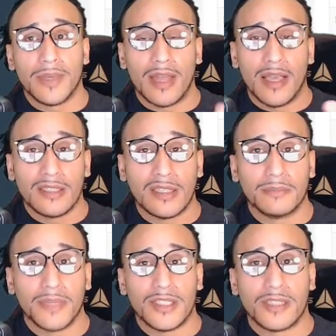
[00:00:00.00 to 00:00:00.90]
in
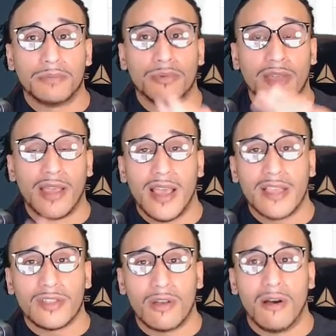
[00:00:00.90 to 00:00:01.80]
exclamation point
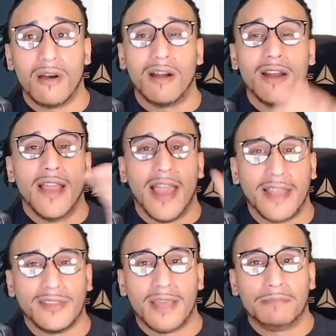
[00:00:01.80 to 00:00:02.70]
SR
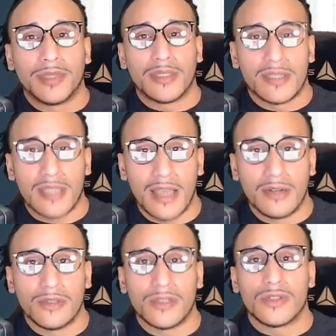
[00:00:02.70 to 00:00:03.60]
and then put the
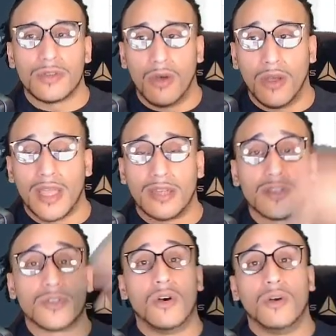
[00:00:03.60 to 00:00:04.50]
title of the song, and a
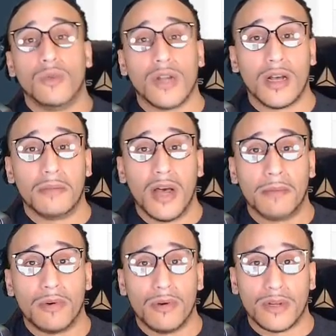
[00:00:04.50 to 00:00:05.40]
song will come
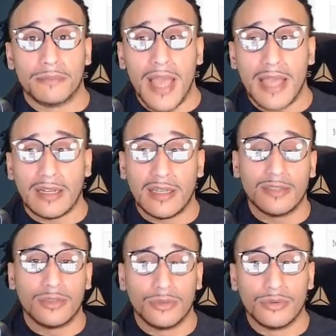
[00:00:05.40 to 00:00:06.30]
up automatically
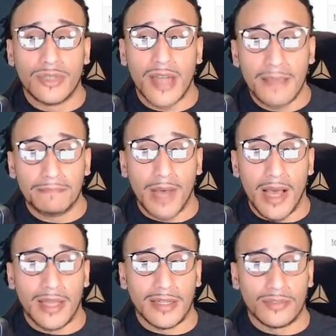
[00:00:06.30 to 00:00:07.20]
through
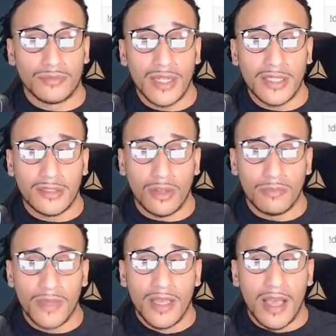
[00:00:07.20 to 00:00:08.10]
Nightbot. And it's really
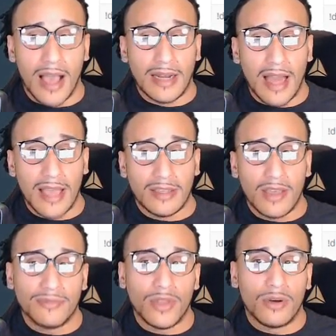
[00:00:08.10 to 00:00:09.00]
dope. I like, you
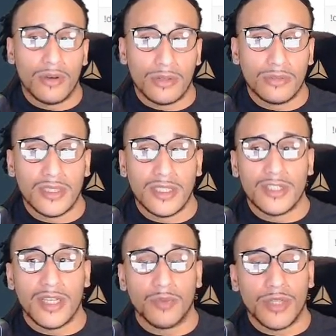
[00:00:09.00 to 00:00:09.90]
have the auto
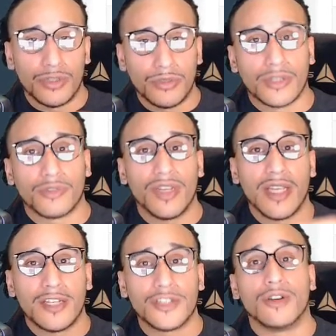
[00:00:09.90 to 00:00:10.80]
DJ, which you could
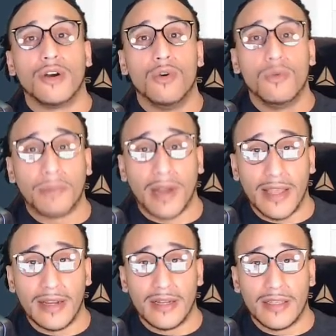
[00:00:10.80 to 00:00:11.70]
create your own
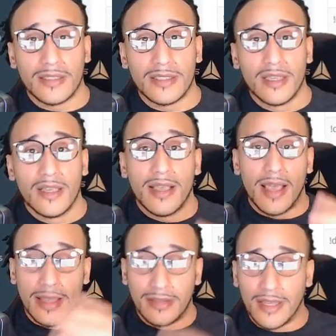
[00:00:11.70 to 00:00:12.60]
playlist,
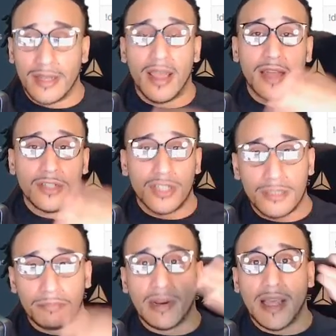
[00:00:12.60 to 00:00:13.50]
and then that'll
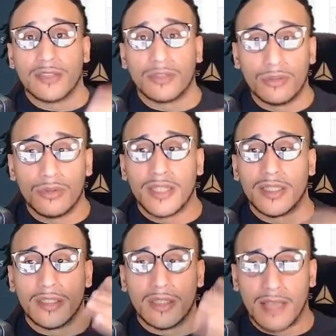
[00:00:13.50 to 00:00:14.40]
just play through. And
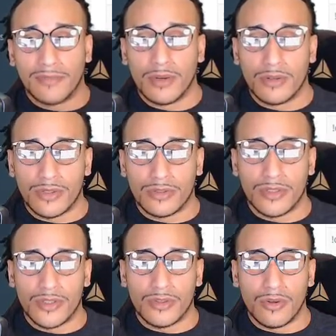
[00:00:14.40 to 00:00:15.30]
then you have also
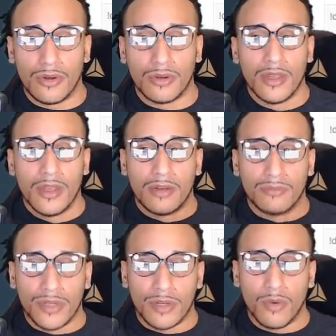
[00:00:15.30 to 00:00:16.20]
the song
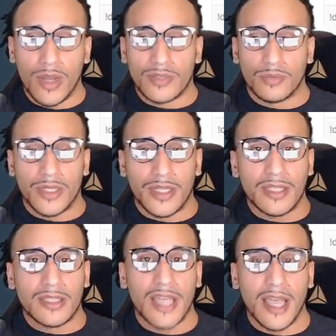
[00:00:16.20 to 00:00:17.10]
request, where they
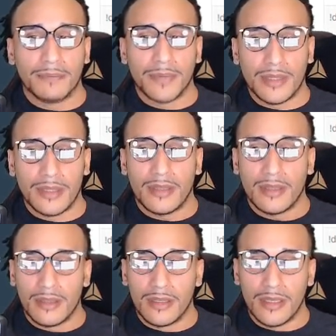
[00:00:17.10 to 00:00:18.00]
could type in
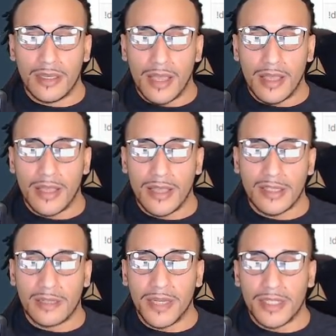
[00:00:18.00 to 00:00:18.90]
the
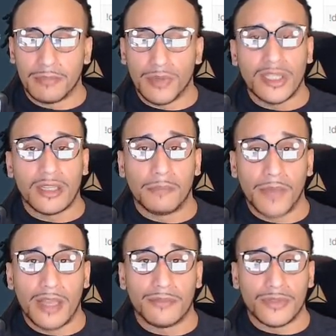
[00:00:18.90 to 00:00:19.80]
exclamation point. The
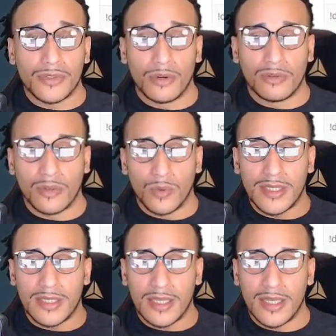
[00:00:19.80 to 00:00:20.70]
command for song
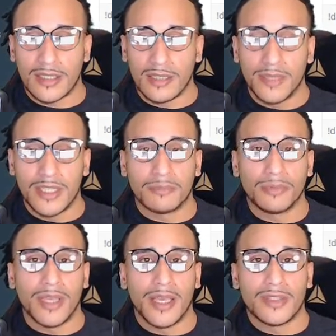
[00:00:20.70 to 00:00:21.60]
request is exclamation
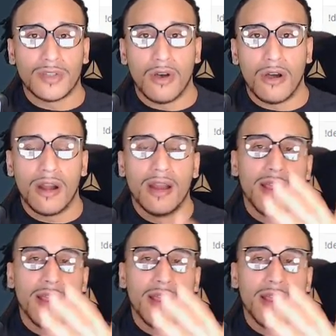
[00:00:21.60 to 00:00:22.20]
point SR.